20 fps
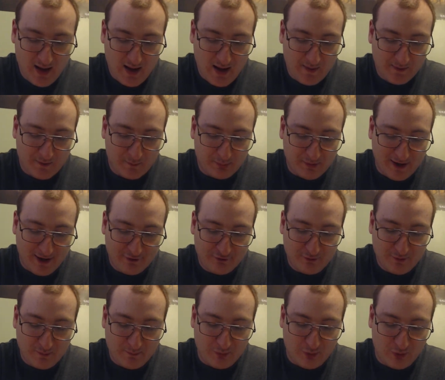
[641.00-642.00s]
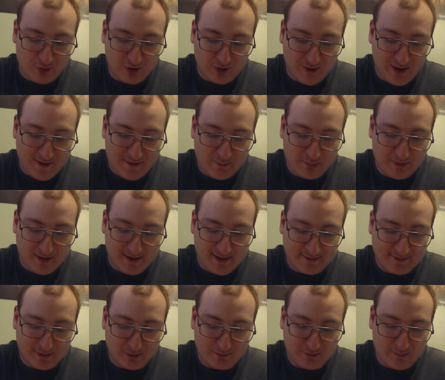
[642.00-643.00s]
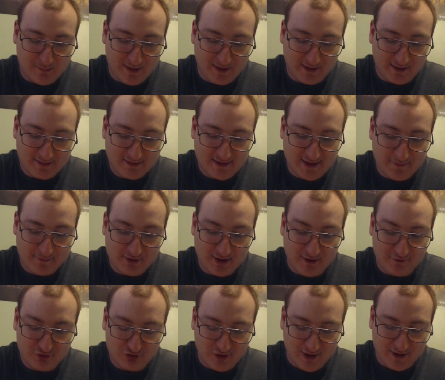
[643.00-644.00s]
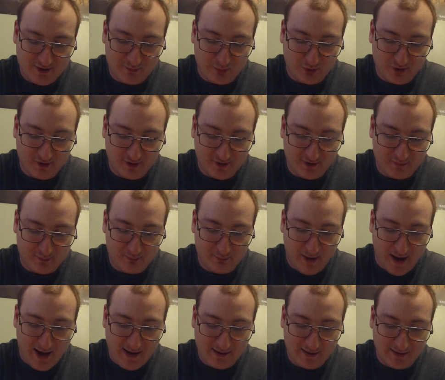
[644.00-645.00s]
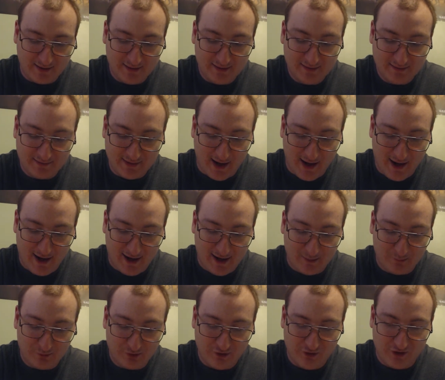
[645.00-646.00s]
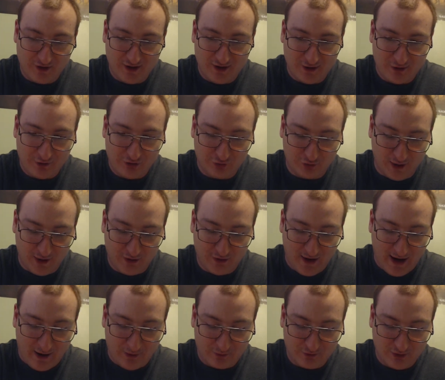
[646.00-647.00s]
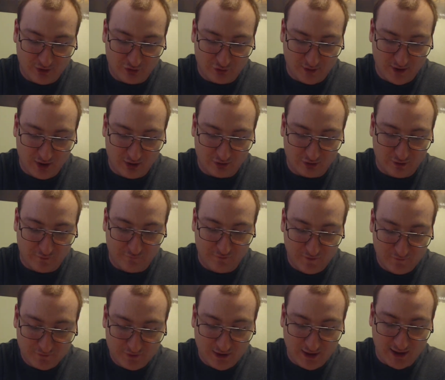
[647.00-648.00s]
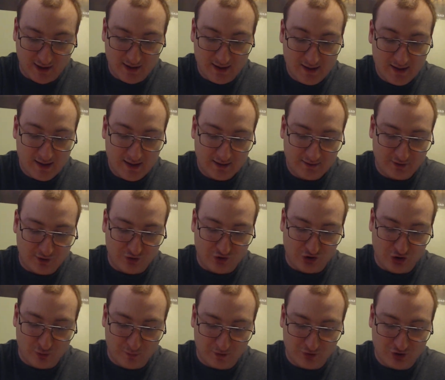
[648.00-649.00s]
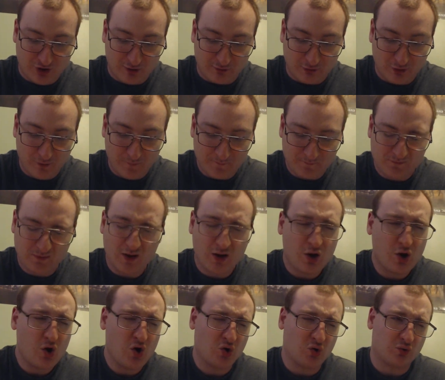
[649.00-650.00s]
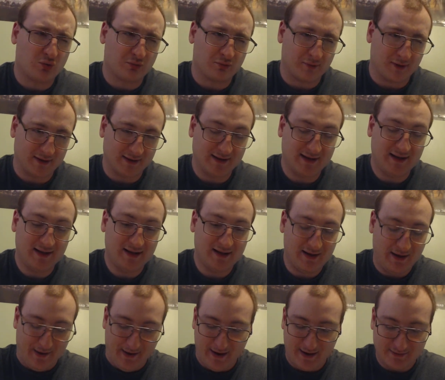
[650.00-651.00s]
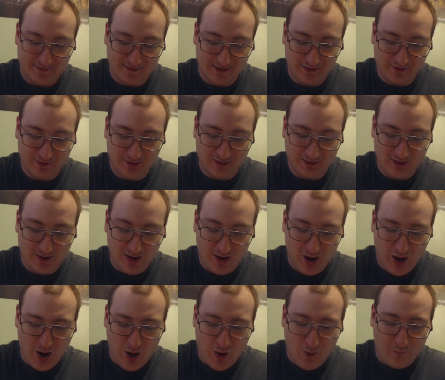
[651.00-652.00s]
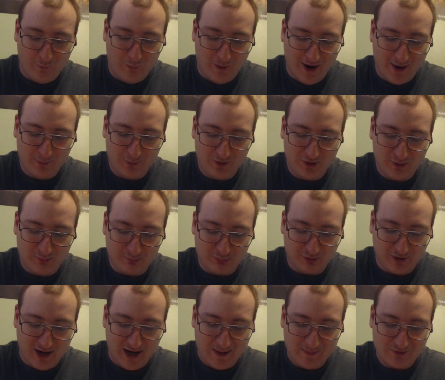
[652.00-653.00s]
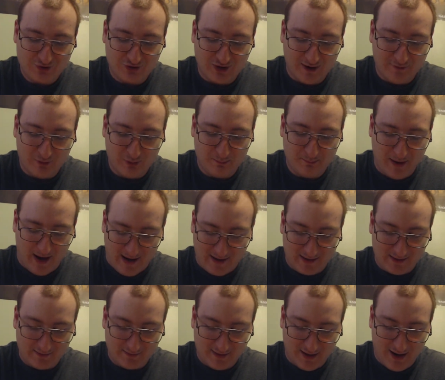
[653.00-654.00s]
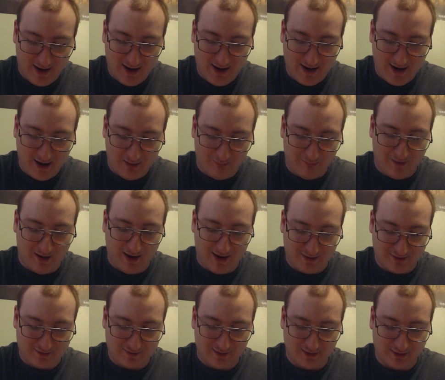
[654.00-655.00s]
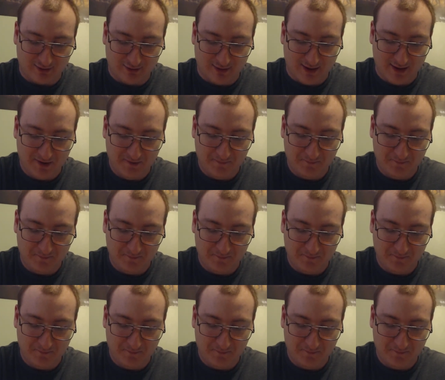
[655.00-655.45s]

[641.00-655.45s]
The blast from the portal on the planet Delta Mega seems to have transported us back in time to the year 3350, said the human general. Really? asked Nathan. Why would the primes travel back in time? asked Nikolai.